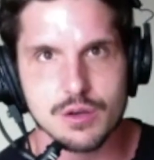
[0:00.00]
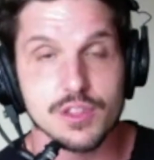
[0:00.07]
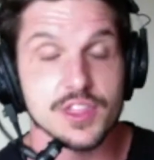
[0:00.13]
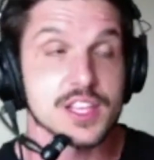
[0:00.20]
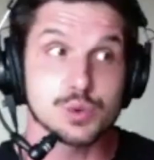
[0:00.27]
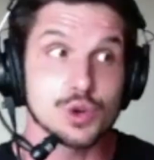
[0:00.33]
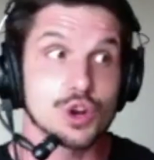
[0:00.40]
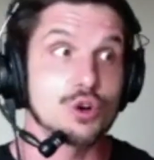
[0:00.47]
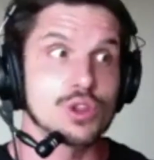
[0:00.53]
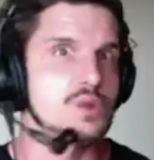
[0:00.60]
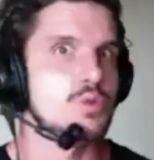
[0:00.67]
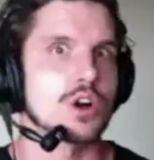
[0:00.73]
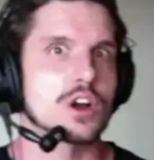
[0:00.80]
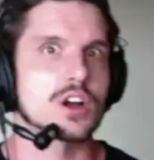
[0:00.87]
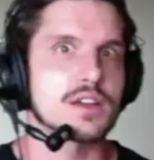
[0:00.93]
And this would only
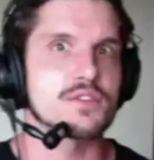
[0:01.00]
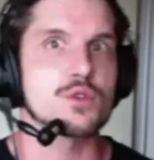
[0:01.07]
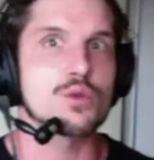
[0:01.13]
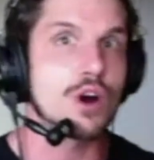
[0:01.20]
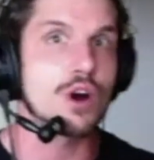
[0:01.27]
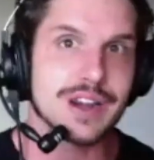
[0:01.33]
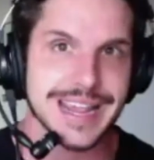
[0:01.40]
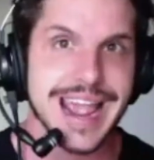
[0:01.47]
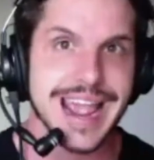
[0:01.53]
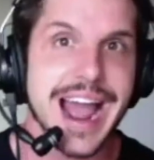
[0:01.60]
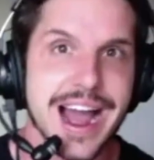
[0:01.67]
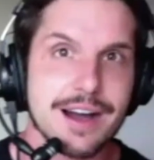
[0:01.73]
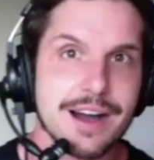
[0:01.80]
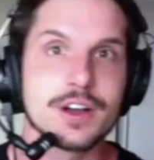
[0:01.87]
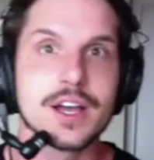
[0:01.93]
work if you already
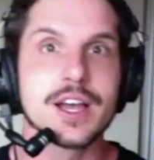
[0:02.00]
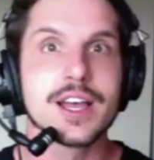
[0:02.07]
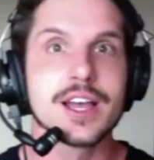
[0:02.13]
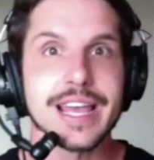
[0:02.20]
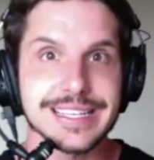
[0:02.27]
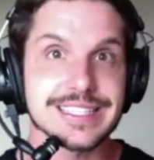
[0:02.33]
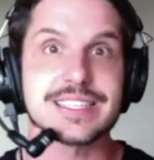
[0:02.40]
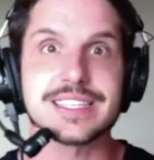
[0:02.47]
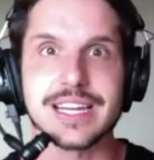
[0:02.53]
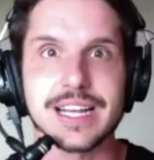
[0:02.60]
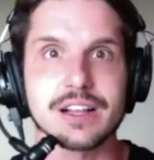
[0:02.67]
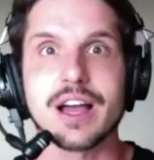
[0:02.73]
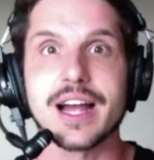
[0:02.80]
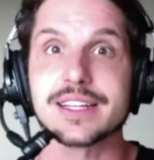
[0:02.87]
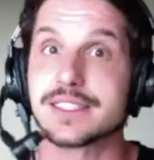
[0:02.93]
have existing
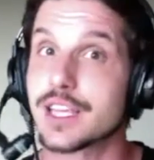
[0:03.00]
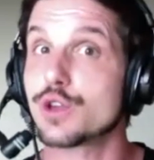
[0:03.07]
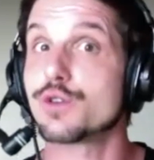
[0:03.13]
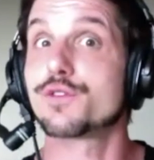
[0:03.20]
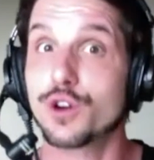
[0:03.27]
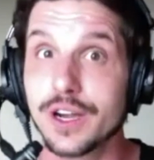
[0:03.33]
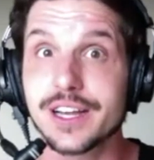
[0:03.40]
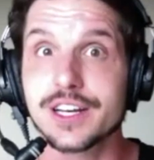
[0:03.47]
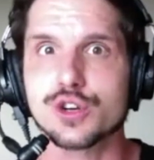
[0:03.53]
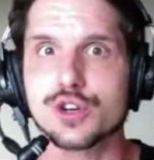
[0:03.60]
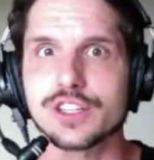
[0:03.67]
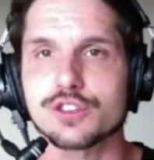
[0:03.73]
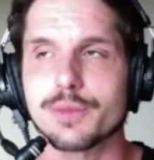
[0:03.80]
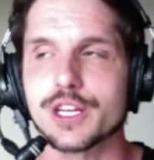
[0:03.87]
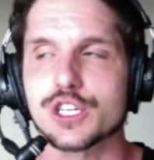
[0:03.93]
clients that you've created a
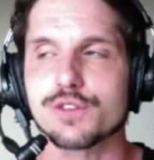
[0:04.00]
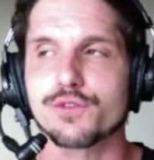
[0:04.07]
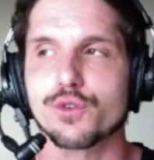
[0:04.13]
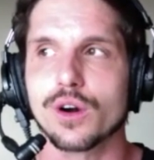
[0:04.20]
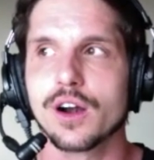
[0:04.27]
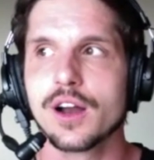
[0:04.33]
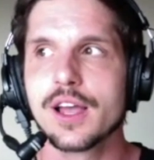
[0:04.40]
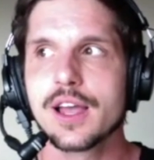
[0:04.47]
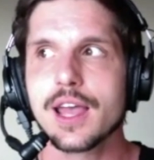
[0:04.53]
transformation for.